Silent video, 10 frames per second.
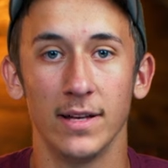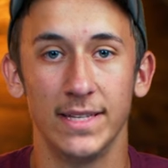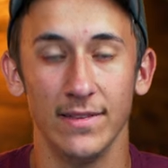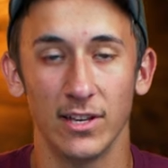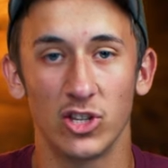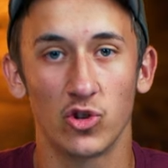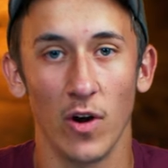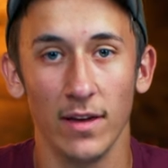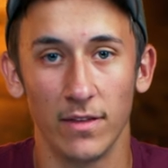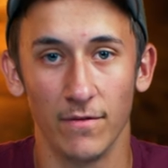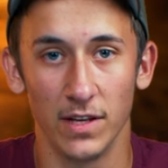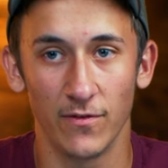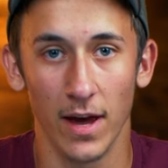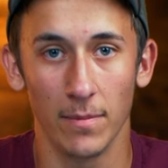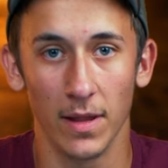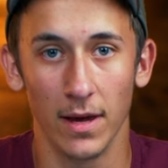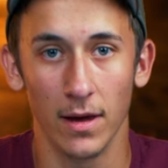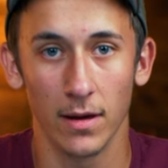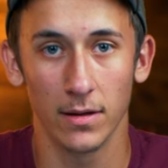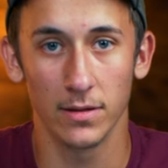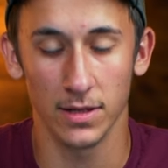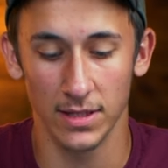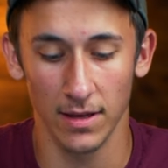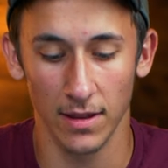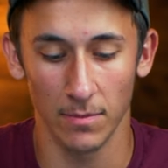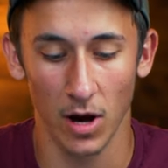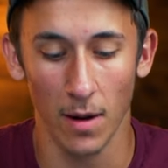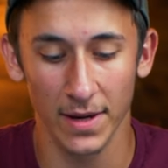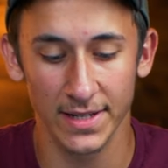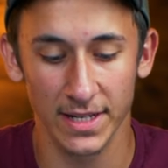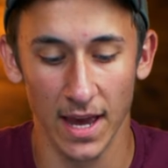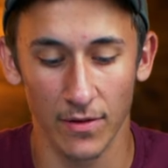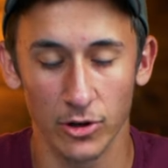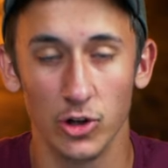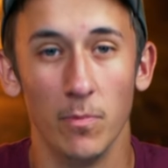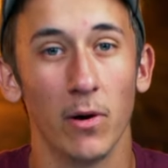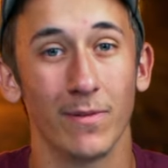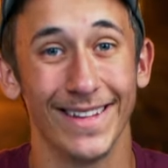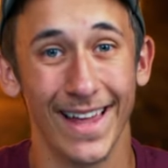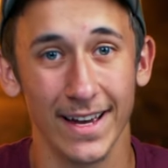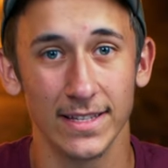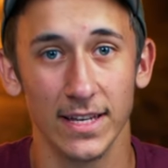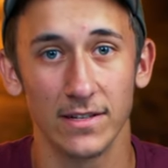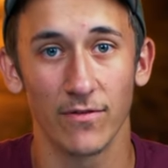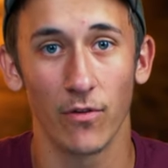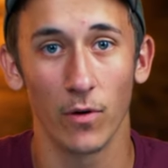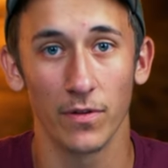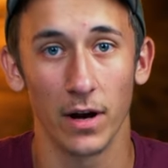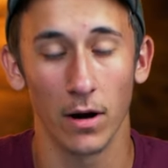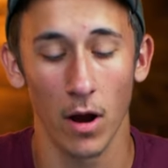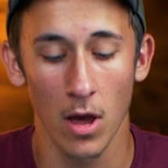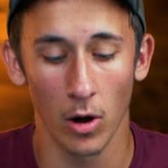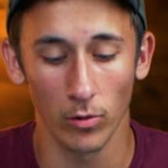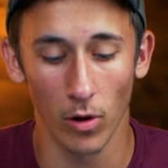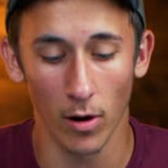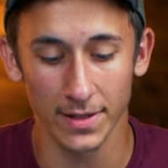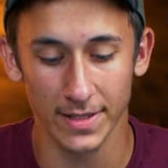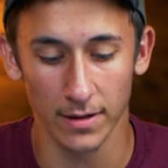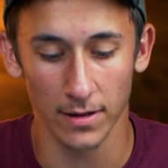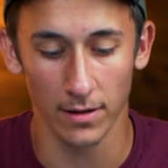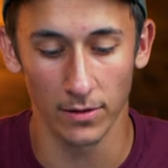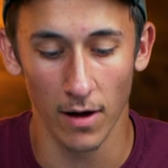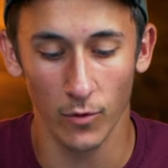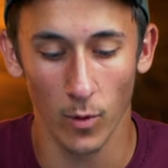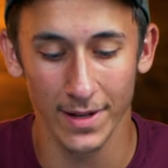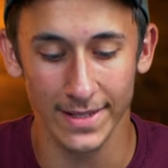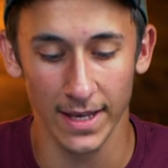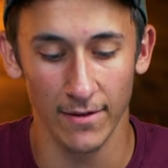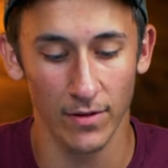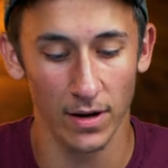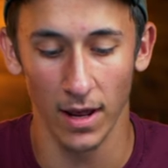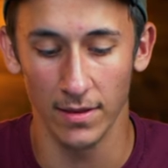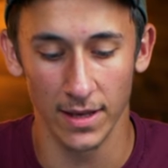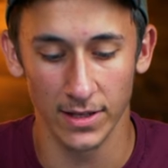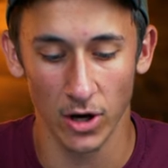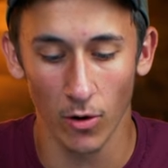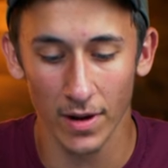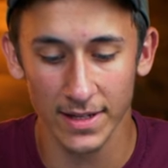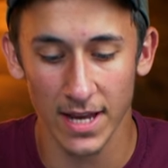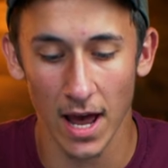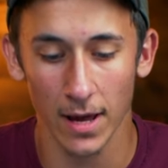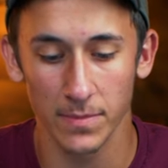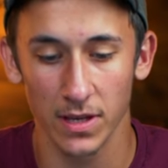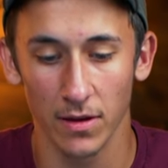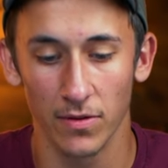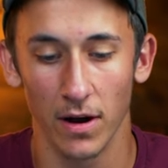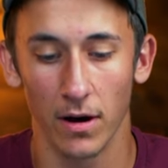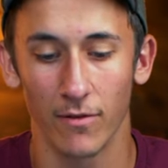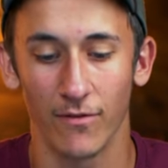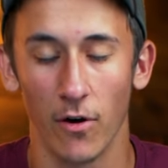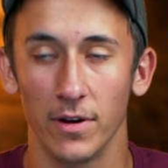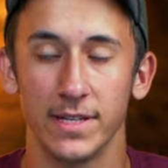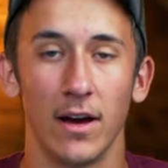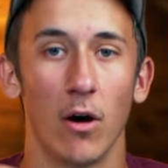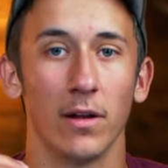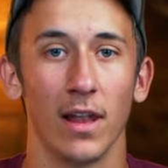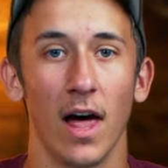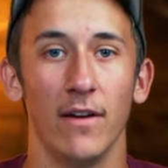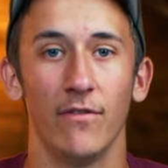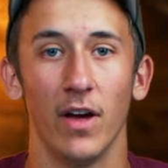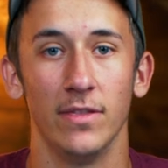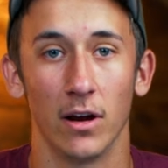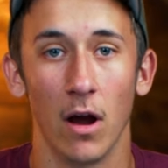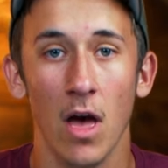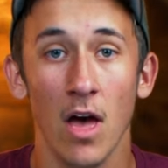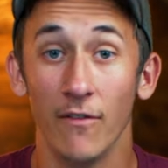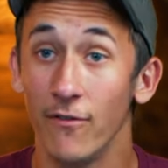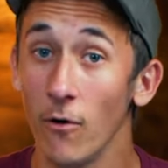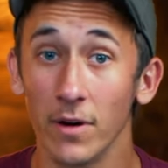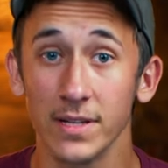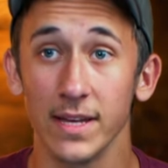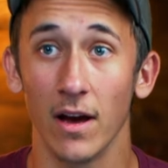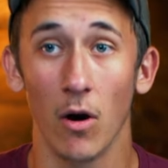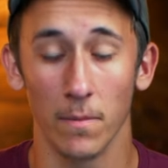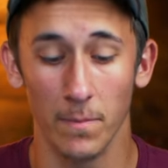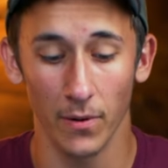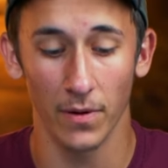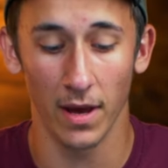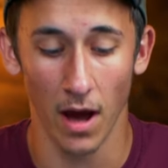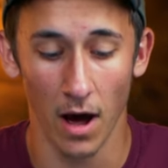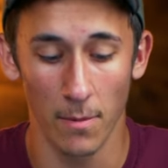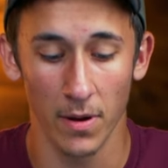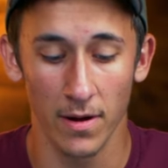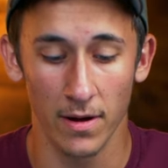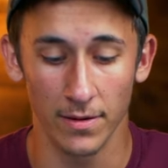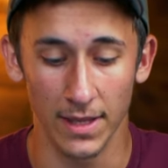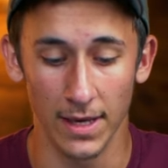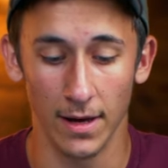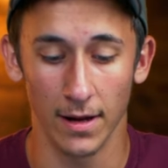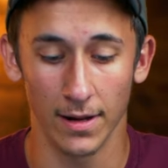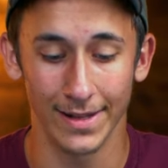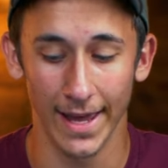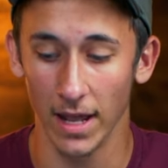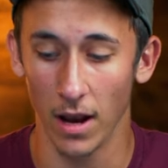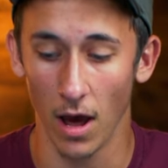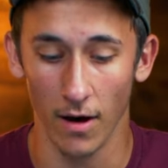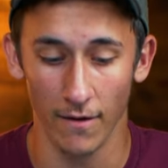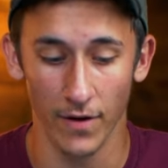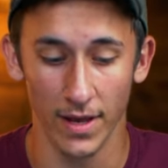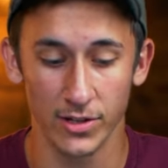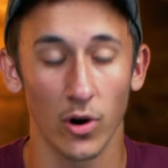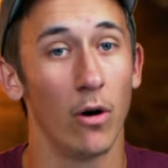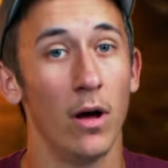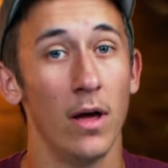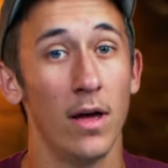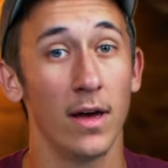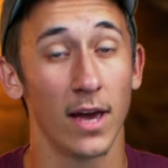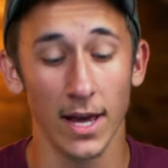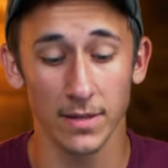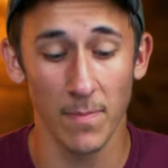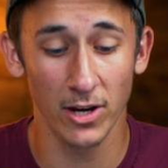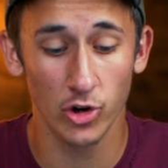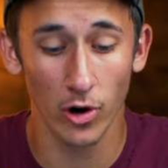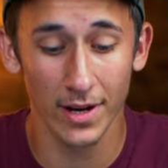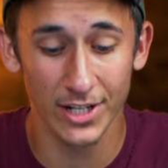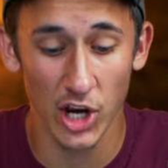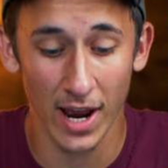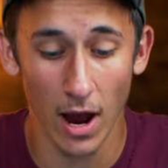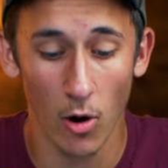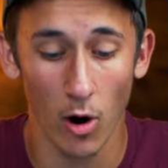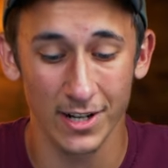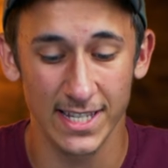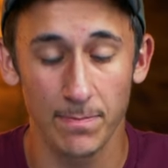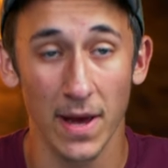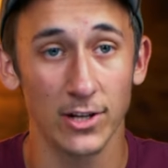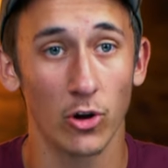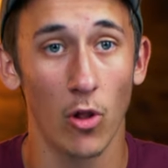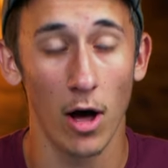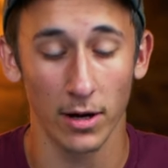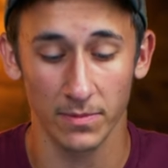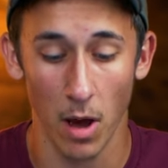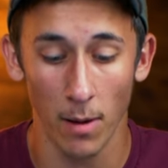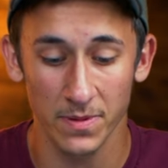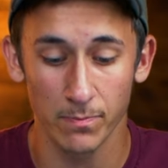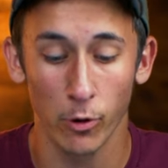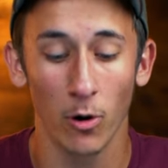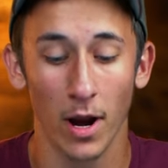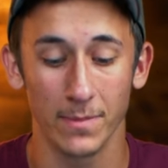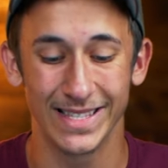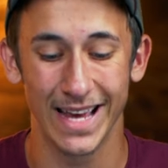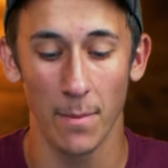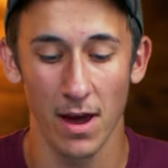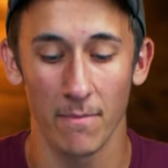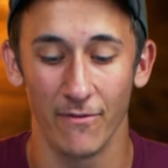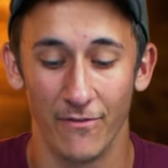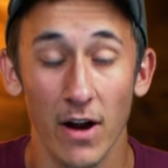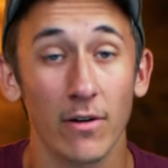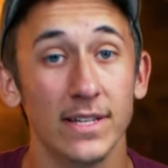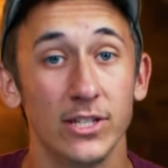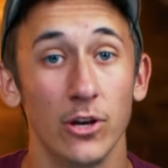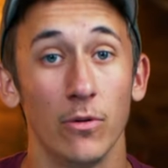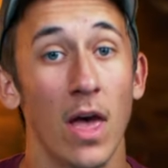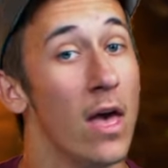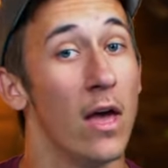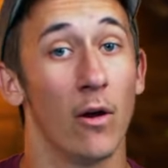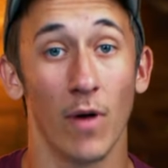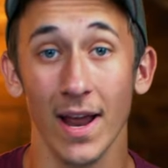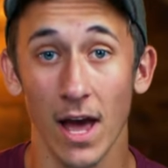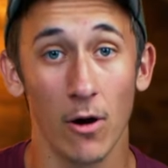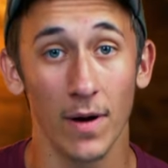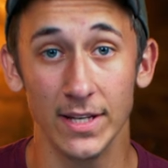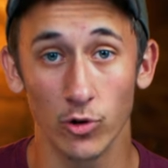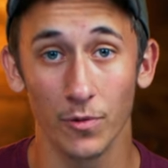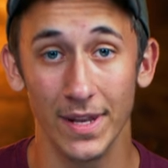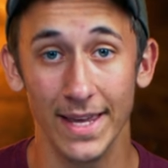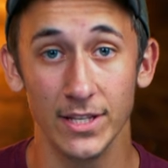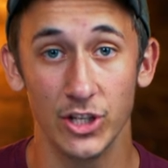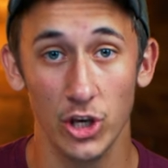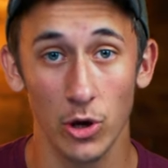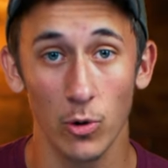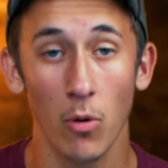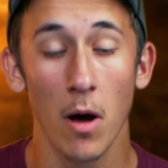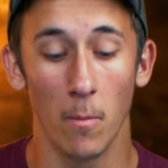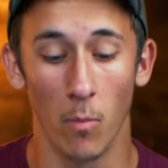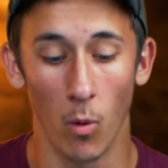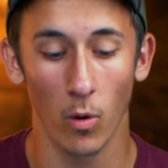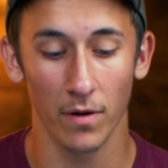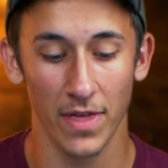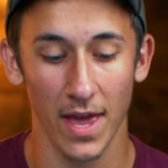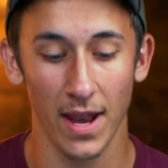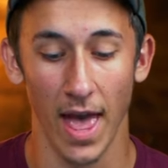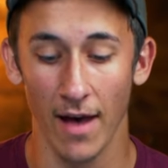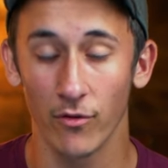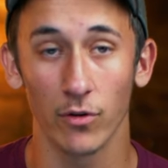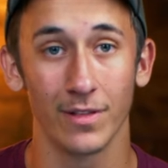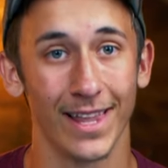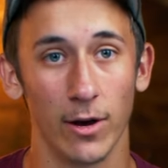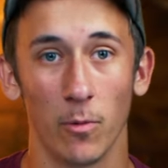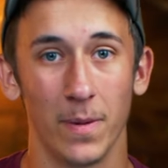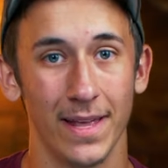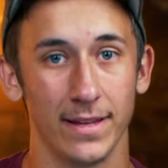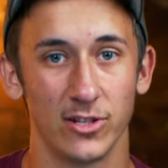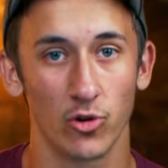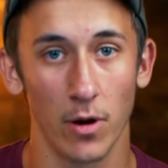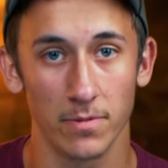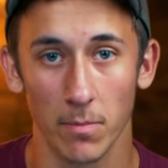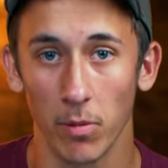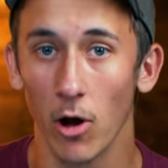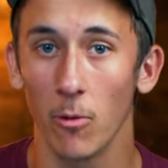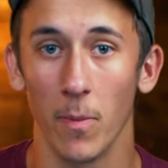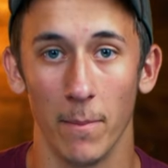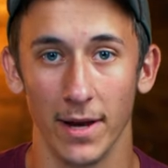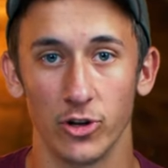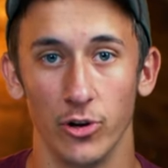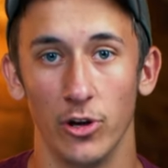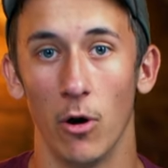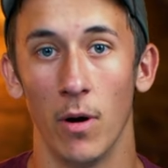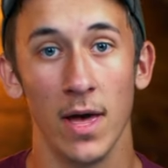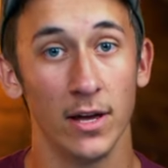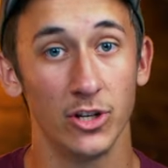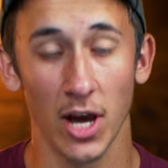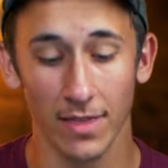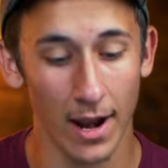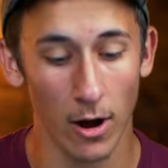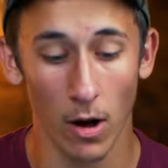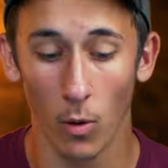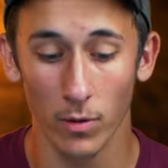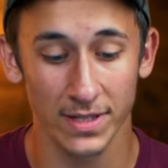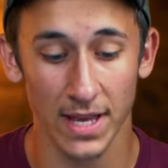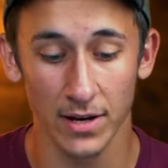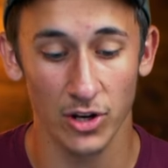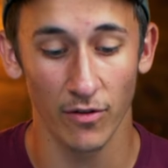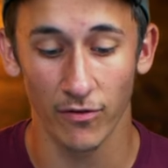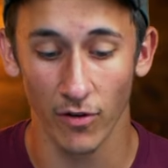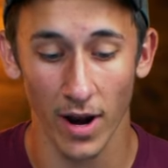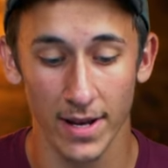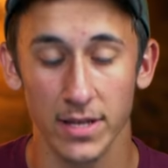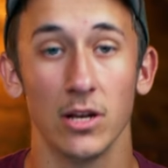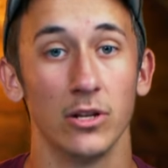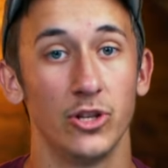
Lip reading: see the strength of this family, to see them coming together to build legacies for their lost loved ones. Even in these hurting times, they're focusing on life and they're focusing on building up the land of Israel. Guys, make sure and check out our Special Ops program. It's coming up very soon. Right now, Israel needs you more than ever. The link will be in the description below, but make sure you go check that out or send to your friend